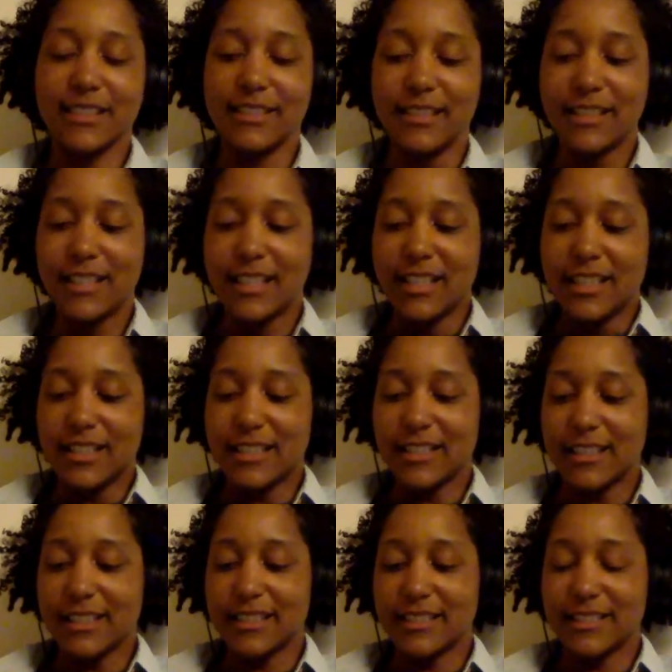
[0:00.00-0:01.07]

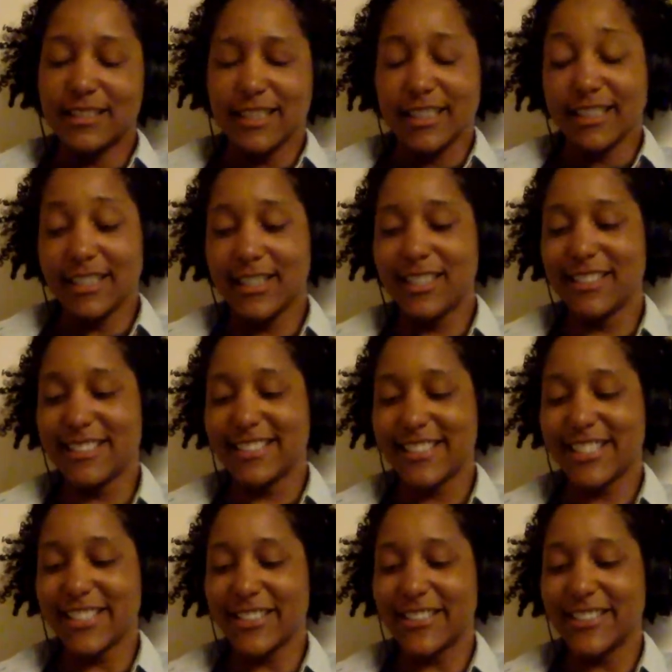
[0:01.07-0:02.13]
Yeah. Yeah.
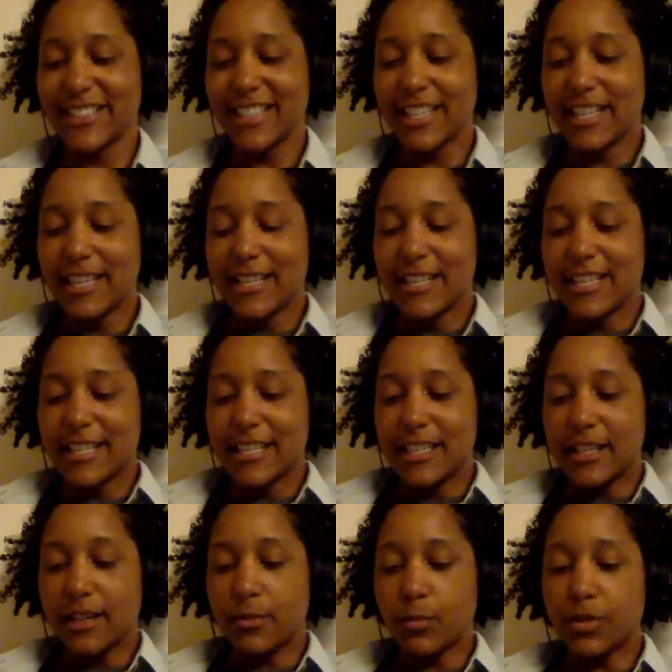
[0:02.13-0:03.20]
So
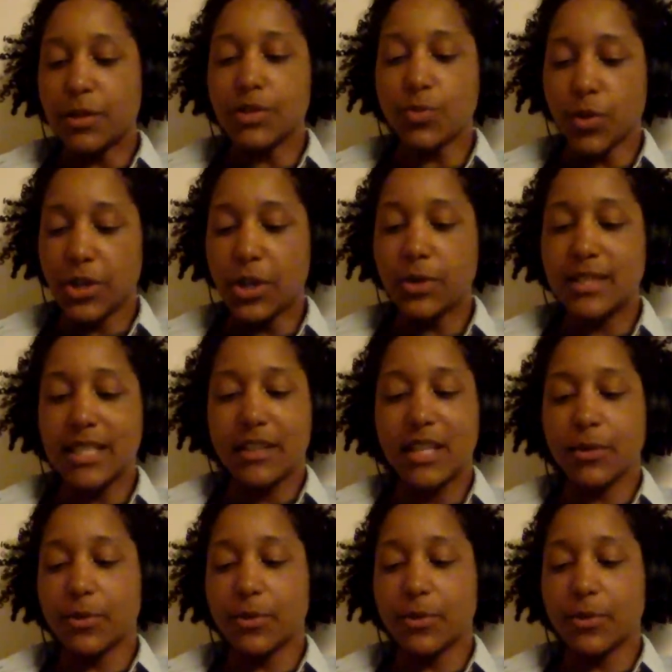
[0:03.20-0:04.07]
there was one hotel,